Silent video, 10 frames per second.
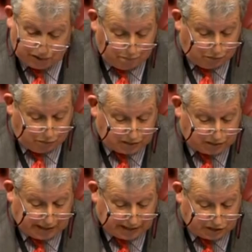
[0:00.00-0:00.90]
with
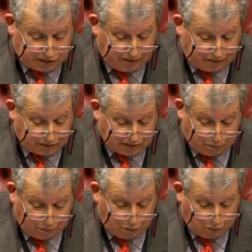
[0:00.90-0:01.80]
imported LNG, for
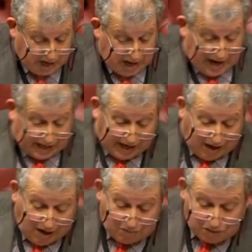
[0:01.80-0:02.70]
example, and it
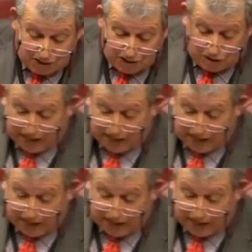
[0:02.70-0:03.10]
harms the